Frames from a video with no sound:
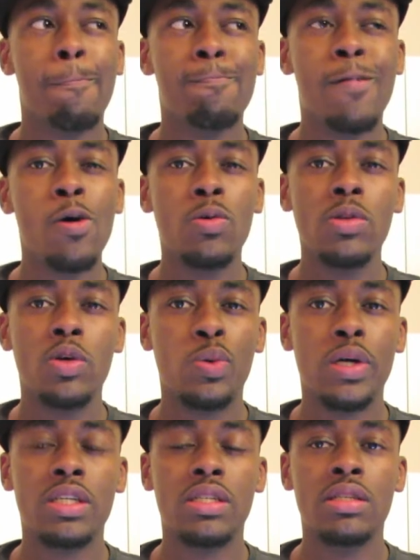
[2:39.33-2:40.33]
My only
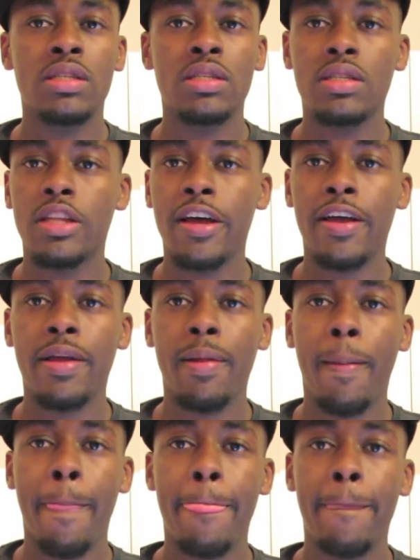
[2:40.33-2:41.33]
question is, like,
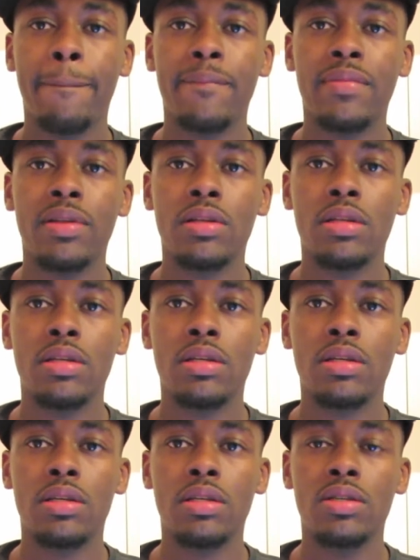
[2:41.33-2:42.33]

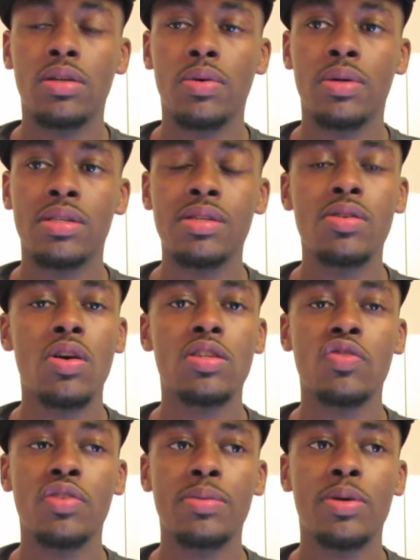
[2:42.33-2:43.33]
you know, because this song
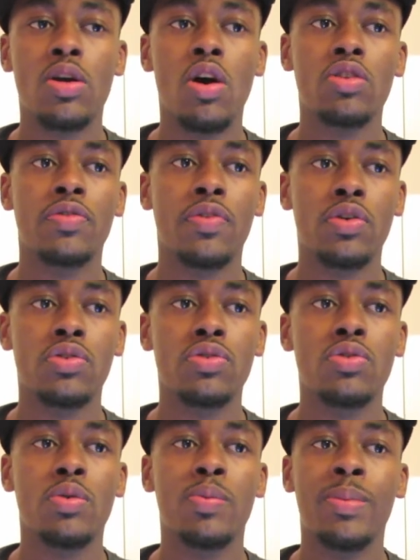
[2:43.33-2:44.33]
has really been
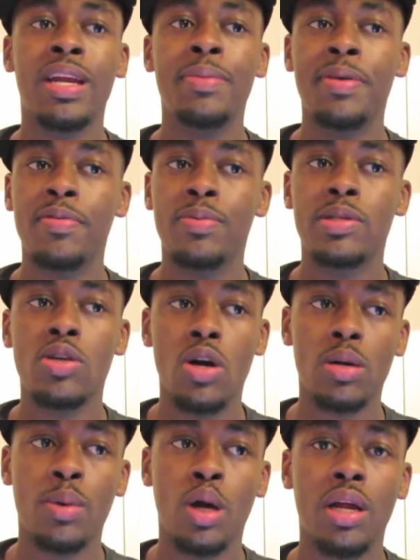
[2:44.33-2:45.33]
controversial. Many people have been
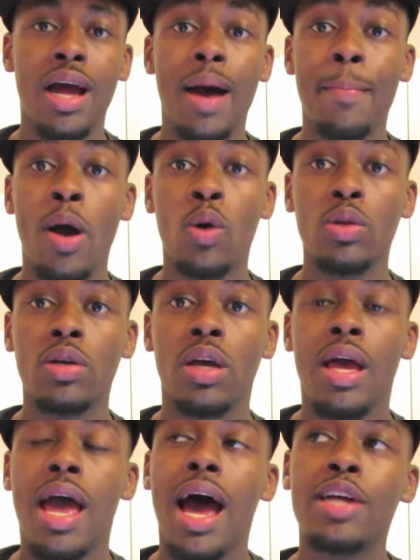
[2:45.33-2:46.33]
talking about it.
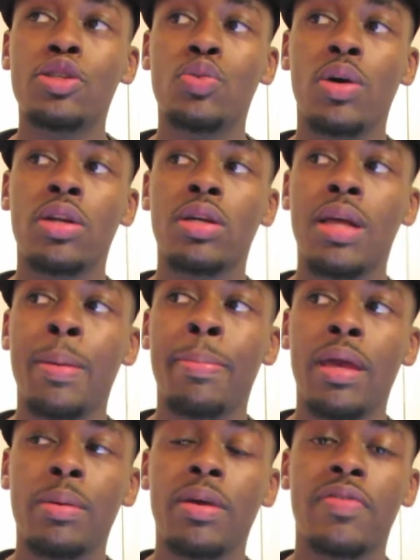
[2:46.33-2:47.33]
I just wonder, like,
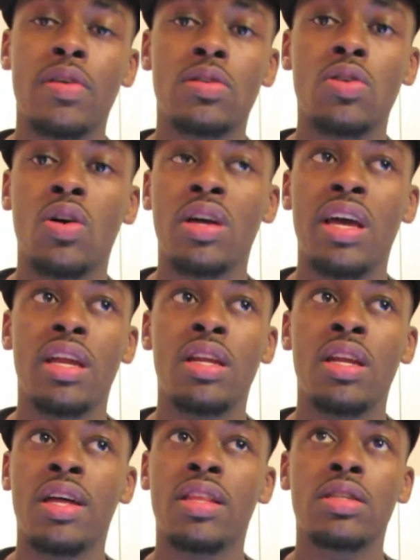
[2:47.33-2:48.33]
maybe if the song had
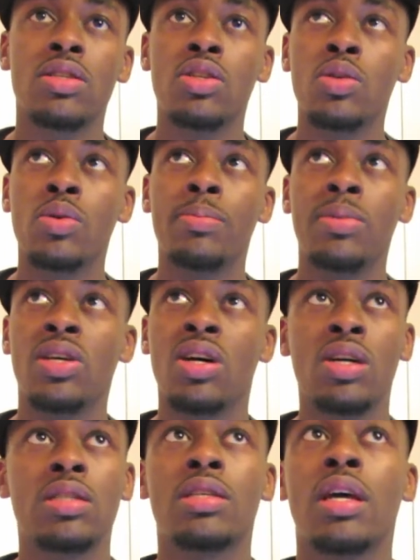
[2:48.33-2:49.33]
nothing to do with
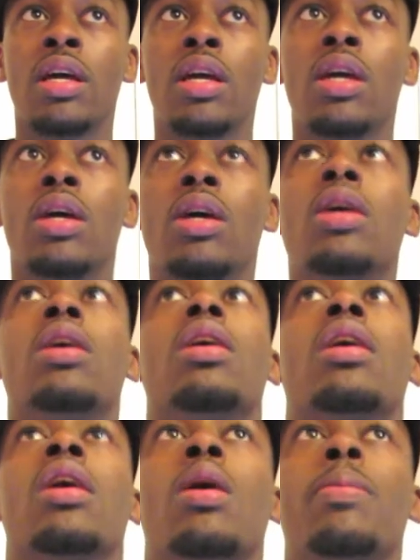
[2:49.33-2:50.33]
Beyonce
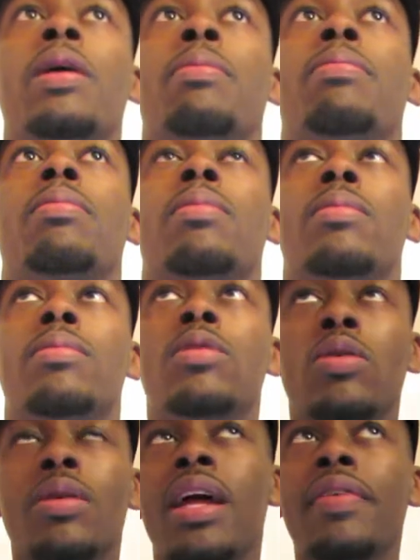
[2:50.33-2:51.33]
and her being,
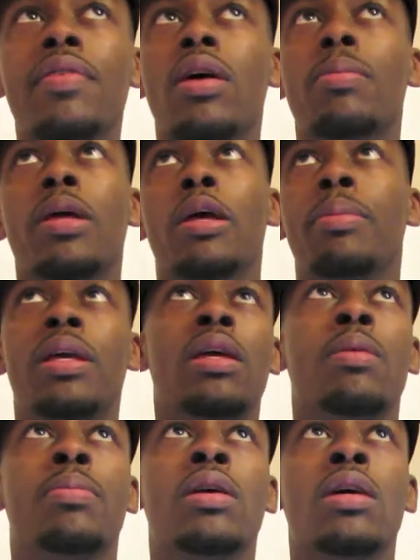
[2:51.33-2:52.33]
no, not even her being
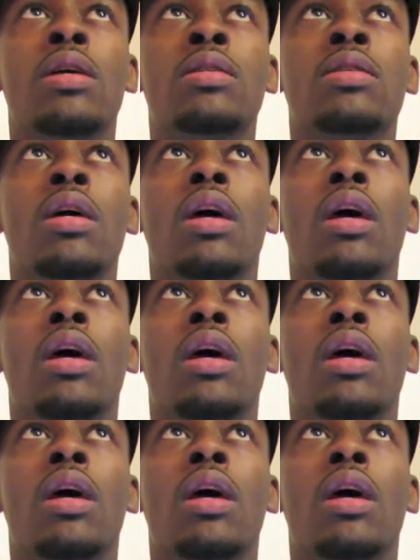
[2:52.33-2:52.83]
beaten, because